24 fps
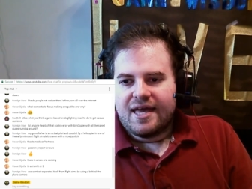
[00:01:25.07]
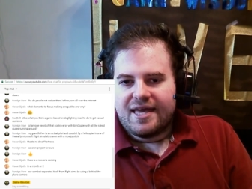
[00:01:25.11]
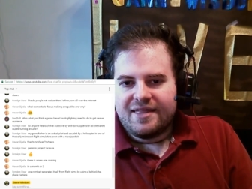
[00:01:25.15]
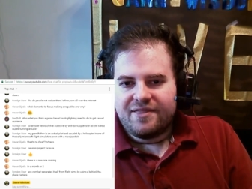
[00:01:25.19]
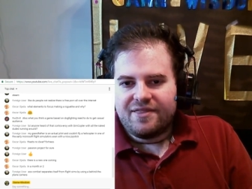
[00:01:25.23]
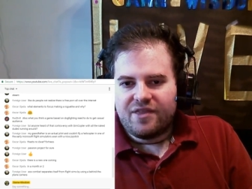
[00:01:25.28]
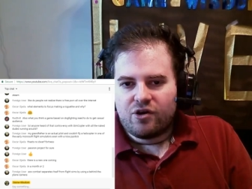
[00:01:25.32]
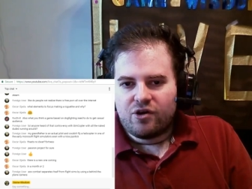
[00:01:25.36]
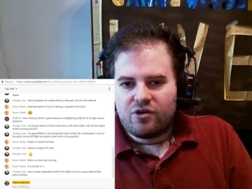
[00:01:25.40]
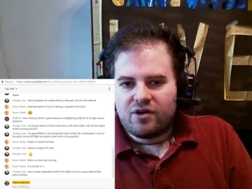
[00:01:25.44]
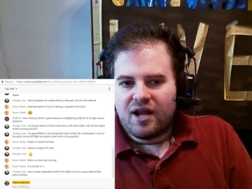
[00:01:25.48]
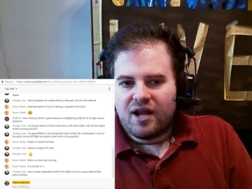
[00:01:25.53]

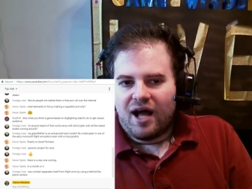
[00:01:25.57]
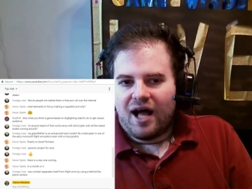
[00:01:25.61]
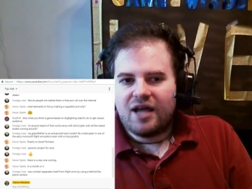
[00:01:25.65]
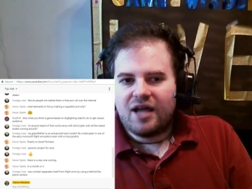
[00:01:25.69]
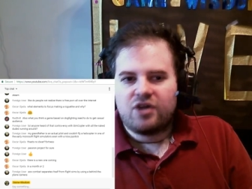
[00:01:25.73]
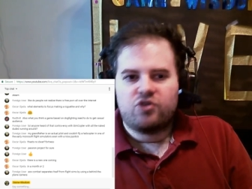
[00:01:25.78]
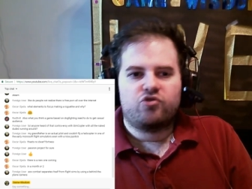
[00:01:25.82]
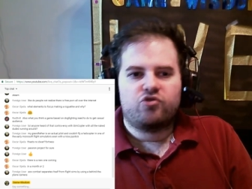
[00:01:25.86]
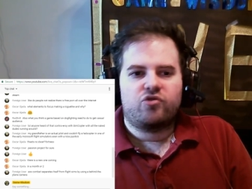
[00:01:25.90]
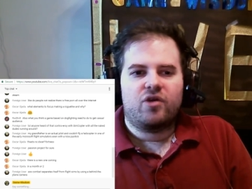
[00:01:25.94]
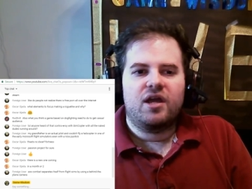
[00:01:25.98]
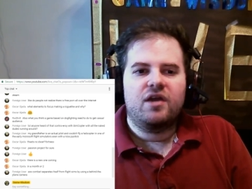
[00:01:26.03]
they're
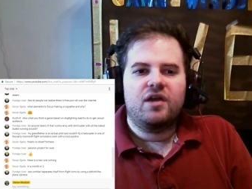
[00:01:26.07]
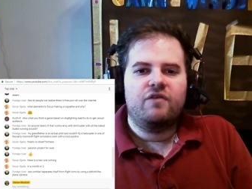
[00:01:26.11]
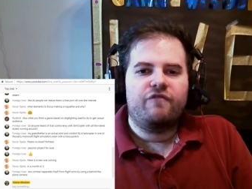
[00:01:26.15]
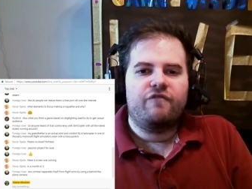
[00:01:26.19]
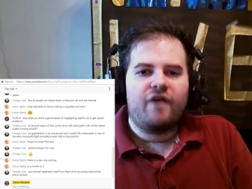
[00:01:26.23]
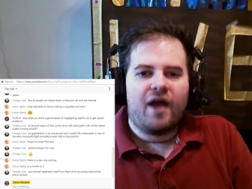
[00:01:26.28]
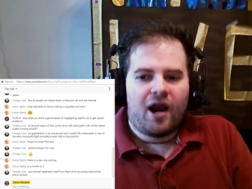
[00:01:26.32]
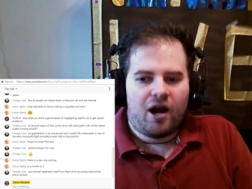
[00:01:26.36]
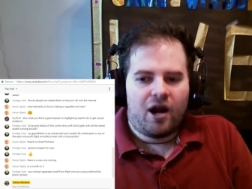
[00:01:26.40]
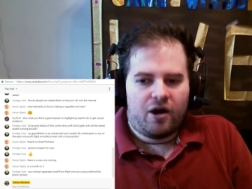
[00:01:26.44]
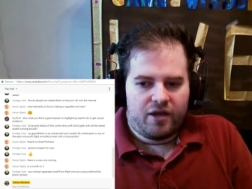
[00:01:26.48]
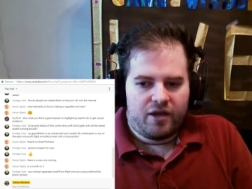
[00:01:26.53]
not creating
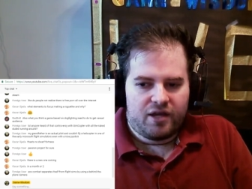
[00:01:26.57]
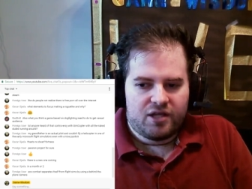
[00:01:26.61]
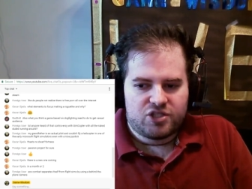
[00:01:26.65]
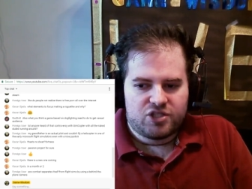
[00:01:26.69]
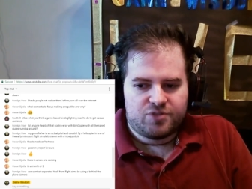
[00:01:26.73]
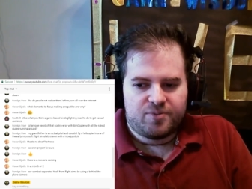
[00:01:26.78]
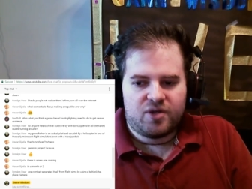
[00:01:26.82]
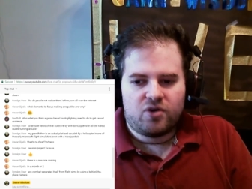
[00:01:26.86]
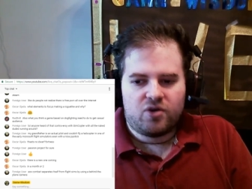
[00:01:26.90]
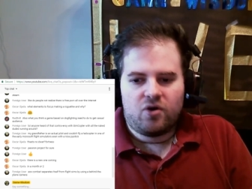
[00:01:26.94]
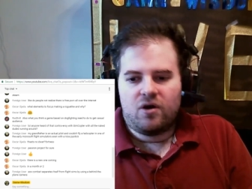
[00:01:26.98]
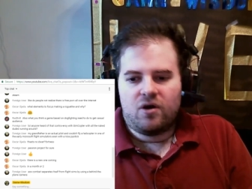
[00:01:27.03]
variance
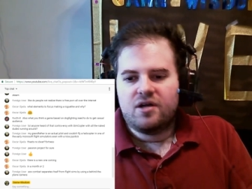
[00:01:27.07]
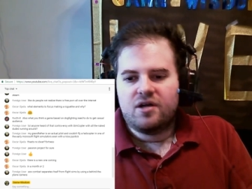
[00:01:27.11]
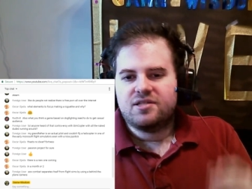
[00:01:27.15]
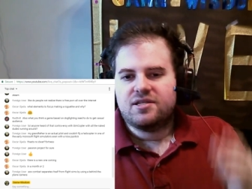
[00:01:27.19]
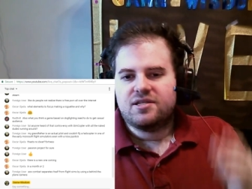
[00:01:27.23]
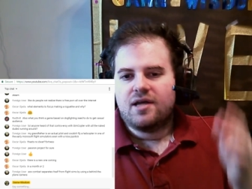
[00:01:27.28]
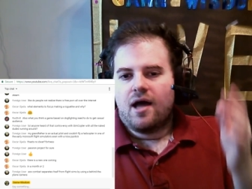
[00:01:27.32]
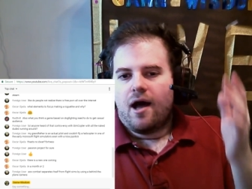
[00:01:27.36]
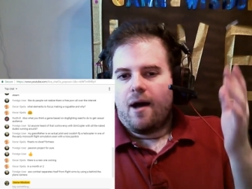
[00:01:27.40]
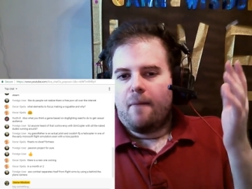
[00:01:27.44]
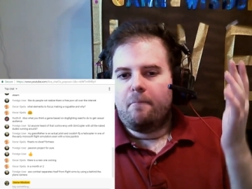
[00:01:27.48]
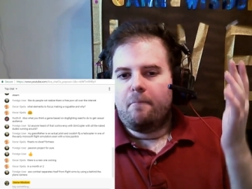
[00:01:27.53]

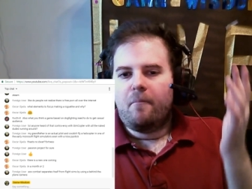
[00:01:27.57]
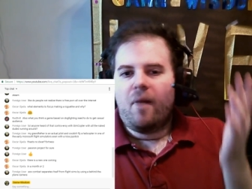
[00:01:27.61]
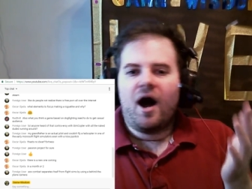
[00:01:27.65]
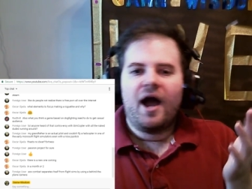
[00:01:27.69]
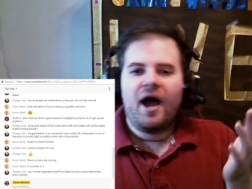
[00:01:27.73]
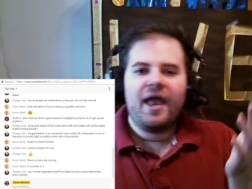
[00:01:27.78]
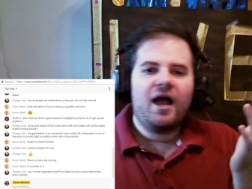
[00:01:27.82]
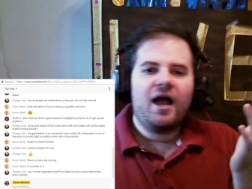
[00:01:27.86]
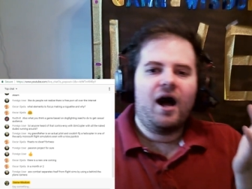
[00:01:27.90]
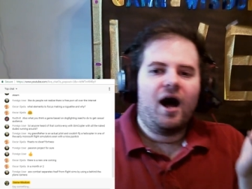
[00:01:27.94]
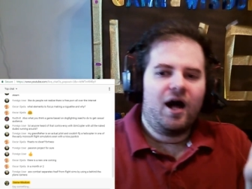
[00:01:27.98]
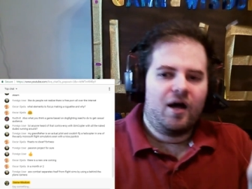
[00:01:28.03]
because
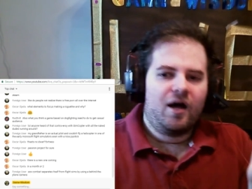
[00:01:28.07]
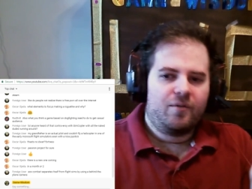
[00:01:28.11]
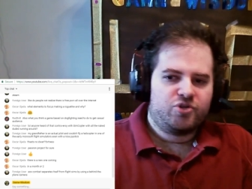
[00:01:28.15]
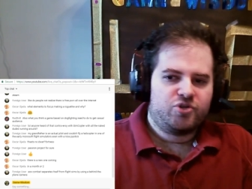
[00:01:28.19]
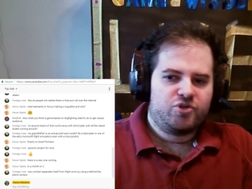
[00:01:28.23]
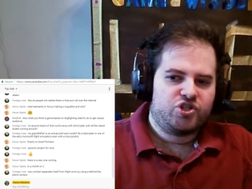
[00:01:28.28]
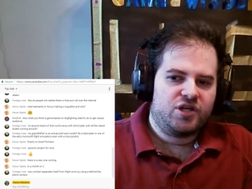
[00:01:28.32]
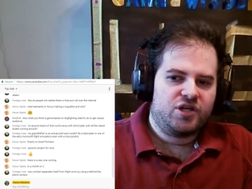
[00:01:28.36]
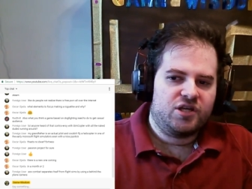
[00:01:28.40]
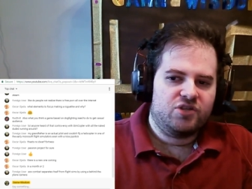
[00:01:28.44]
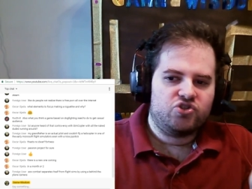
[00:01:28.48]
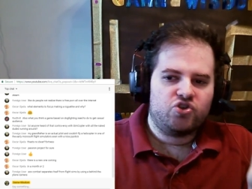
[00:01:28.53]
my
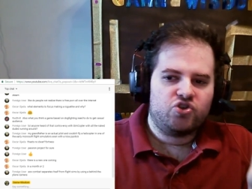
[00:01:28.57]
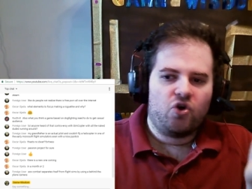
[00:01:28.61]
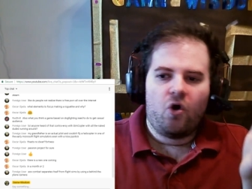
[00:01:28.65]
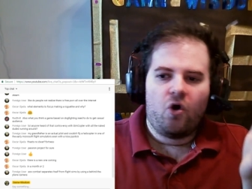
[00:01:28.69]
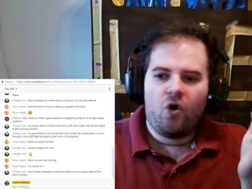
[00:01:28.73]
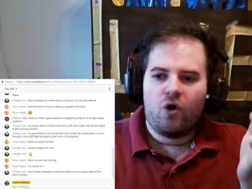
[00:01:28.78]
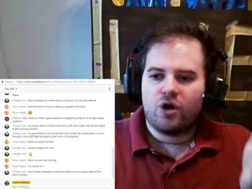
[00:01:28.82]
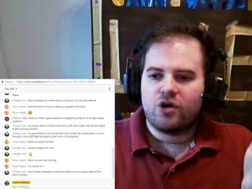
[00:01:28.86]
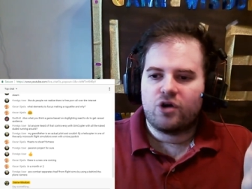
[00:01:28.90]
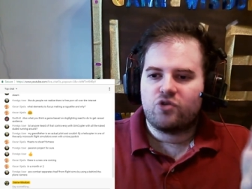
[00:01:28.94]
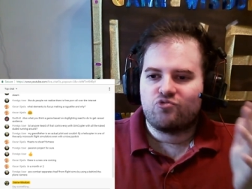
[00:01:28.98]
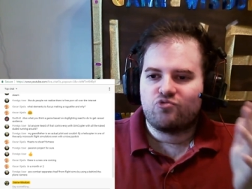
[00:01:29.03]
options
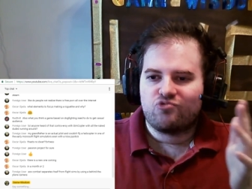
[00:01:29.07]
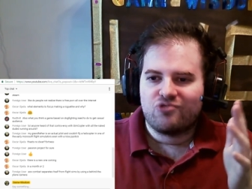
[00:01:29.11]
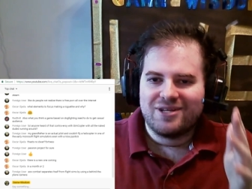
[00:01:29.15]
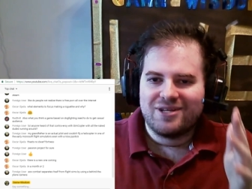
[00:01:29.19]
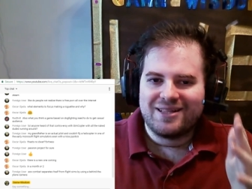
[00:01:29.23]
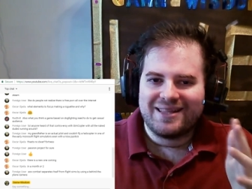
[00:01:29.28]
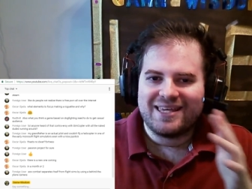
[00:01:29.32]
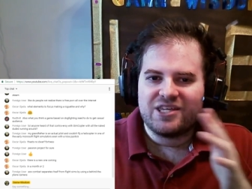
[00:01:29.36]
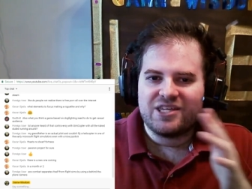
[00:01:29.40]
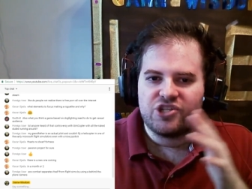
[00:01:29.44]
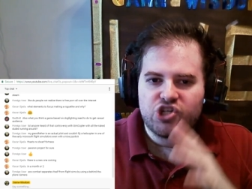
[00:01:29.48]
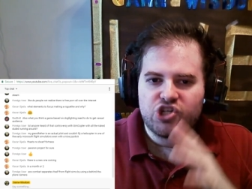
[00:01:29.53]
aren't
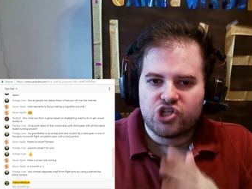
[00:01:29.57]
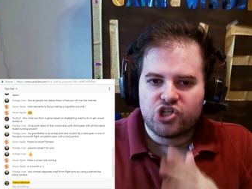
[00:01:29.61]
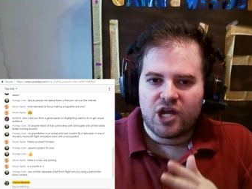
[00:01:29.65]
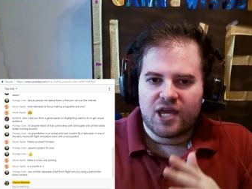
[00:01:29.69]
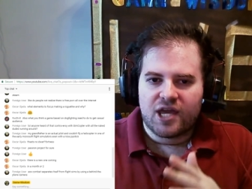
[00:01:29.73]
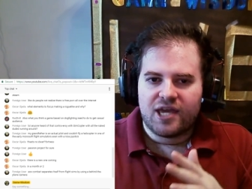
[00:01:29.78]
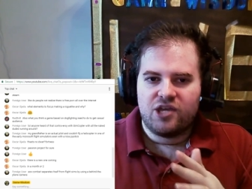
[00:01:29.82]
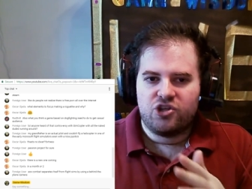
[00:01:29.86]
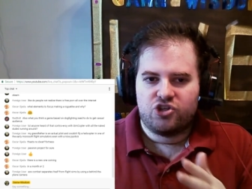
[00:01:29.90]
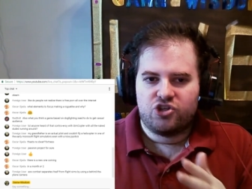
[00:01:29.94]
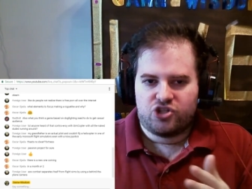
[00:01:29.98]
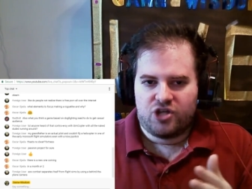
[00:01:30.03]
really
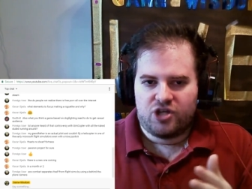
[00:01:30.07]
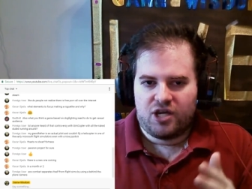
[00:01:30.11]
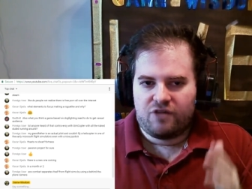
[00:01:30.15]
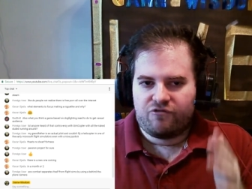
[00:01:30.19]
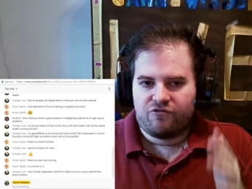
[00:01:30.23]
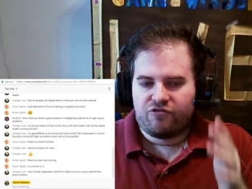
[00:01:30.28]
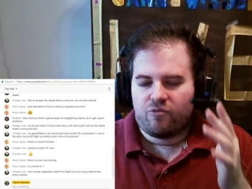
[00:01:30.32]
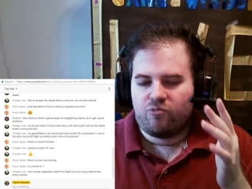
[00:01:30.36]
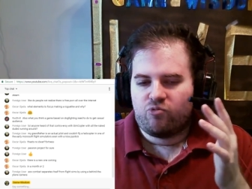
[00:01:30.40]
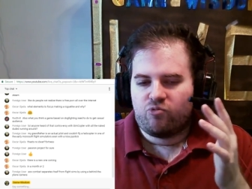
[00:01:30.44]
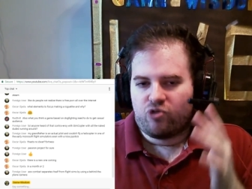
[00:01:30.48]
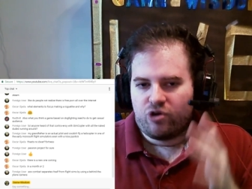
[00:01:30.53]
changing
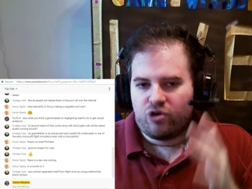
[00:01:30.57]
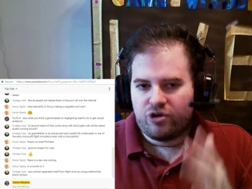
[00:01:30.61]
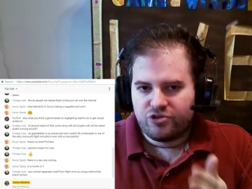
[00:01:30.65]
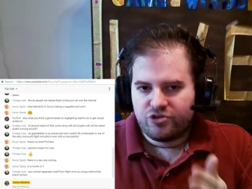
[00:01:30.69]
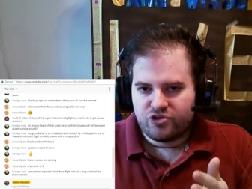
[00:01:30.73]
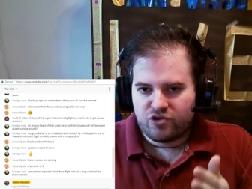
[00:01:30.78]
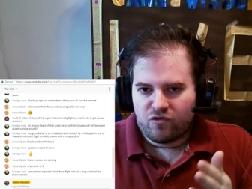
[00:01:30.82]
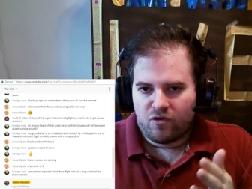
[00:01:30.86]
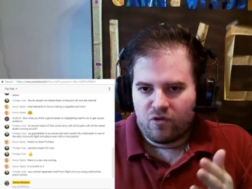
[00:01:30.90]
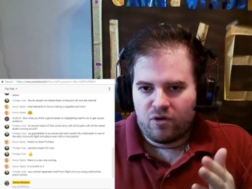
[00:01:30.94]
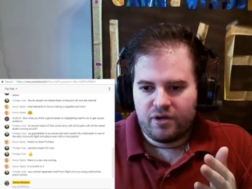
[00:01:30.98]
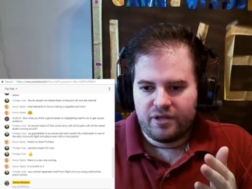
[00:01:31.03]
from run
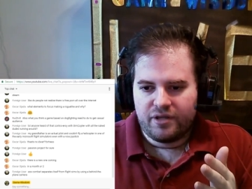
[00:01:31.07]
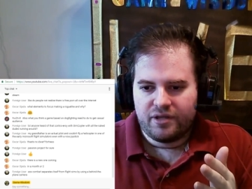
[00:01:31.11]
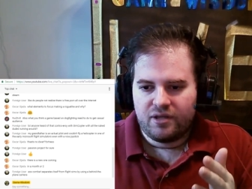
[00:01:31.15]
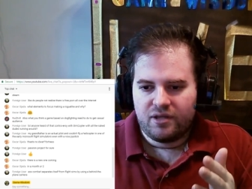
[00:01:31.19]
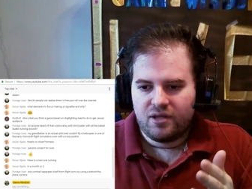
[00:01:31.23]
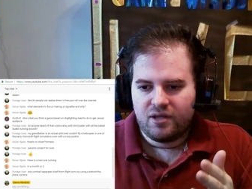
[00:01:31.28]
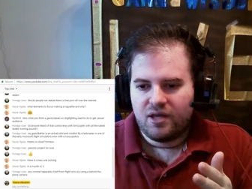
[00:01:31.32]
to run.